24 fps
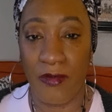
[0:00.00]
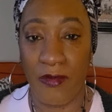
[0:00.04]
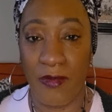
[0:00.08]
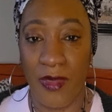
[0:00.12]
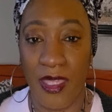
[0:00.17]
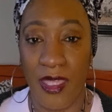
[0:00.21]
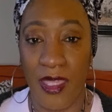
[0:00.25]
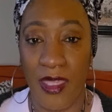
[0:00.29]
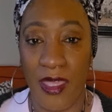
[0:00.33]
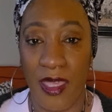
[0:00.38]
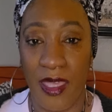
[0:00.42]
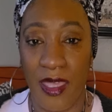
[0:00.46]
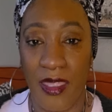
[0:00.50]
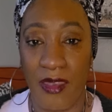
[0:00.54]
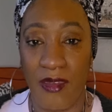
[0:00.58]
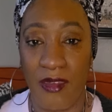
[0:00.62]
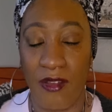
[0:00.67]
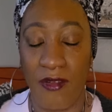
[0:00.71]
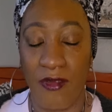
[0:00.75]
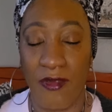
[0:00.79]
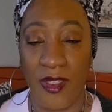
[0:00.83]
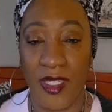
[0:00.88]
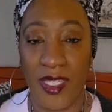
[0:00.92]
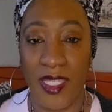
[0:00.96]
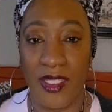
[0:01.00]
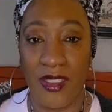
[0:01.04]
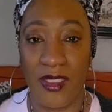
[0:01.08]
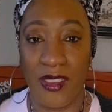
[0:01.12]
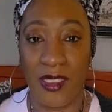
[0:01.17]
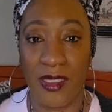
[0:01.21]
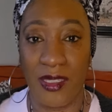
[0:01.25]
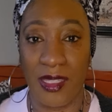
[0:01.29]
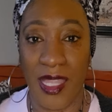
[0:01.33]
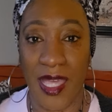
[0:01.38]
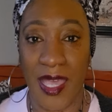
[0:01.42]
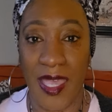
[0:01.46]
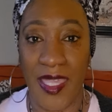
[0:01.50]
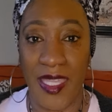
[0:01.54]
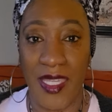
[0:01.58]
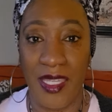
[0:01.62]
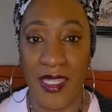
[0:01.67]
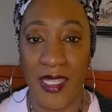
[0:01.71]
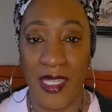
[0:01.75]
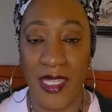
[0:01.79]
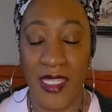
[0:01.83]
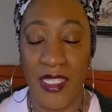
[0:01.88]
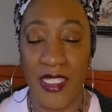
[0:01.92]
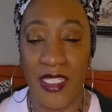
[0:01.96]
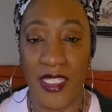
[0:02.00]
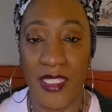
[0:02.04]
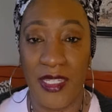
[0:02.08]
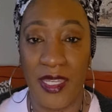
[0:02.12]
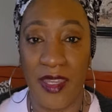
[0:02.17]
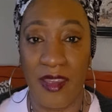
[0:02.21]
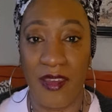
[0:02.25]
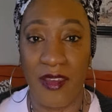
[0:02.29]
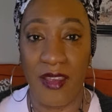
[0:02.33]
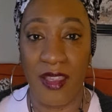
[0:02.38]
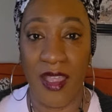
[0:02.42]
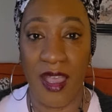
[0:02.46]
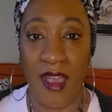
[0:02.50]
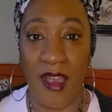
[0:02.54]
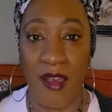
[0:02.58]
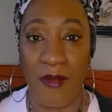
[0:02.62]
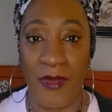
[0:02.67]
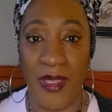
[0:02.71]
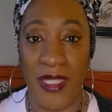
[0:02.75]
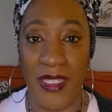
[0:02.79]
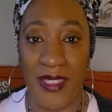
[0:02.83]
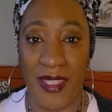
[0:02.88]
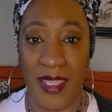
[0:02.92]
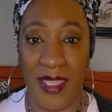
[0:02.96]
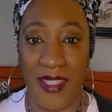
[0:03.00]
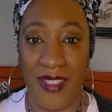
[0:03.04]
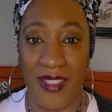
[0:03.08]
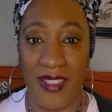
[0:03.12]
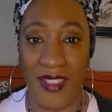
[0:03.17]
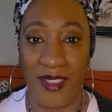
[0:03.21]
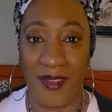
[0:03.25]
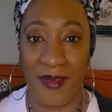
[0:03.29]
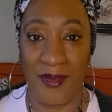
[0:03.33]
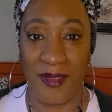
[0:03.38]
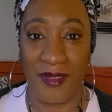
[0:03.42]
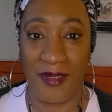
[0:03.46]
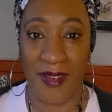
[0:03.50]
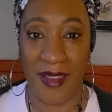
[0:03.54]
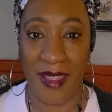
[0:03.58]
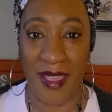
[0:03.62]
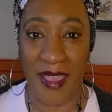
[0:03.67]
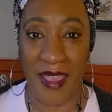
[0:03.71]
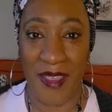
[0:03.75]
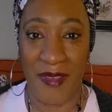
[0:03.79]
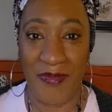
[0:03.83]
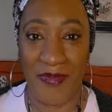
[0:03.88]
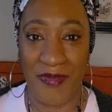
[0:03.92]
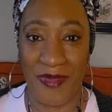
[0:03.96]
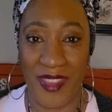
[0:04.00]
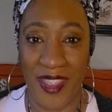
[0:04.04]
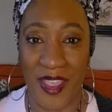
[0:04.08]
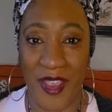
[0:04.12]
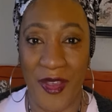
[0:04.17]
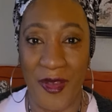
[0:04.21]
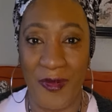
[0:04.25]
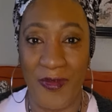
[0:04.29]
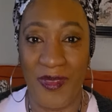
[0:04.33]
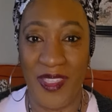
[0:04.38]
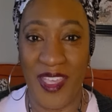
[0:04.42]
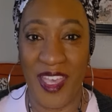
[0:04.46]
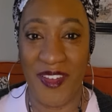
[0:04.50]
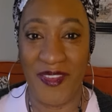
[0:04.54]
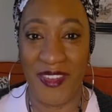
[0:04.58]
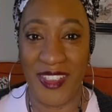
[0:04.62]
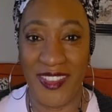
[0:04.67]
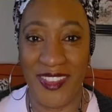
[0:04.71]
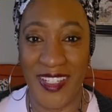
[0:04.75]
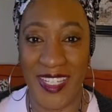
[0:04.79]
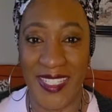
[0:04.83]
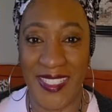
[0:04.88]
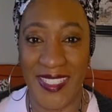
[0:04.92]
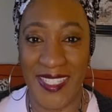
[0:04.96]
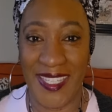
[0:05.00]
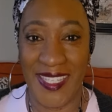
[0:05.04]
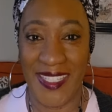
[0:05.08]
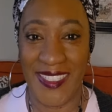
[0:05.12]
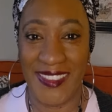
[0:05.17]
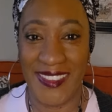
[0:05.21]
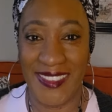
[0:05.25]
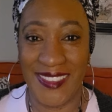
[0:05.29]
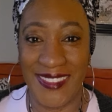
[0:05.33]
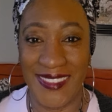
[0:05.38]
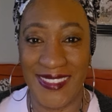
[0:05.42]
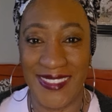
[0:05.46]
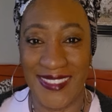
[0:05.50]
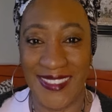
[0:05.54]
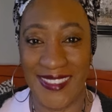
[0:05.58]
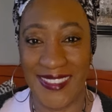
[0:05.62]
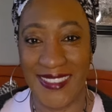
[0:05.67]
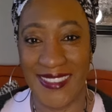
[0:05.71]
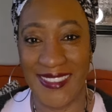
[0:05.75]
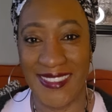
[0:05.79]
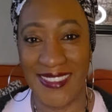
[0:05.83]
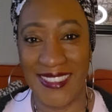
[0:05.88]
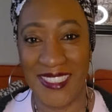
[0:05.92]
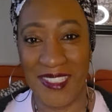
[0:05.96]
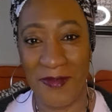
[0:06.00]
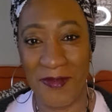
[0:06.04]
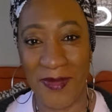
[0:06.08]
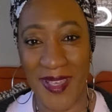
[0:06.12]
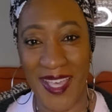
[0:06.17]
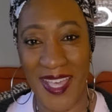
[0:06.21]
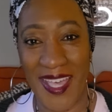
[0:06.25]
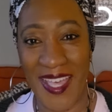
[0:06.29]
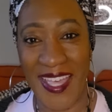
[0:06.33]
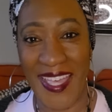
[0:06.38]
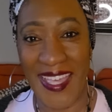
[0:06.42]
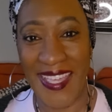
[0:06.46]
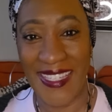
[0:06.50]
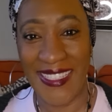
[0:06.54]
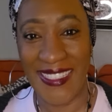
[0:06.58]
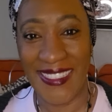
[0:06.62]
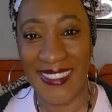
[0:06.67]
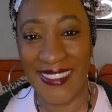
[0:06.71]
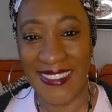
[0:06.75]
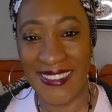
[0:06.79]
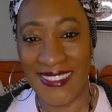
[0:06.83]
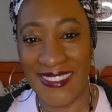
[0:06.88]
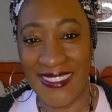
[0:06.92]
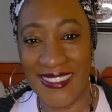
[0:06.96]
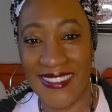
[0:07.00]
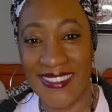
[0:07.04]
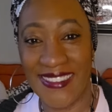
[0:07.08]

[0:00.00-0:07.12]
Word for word: with me, and don't forget to like, share, comment, and subscribe. And I hope you have a great day. Bye.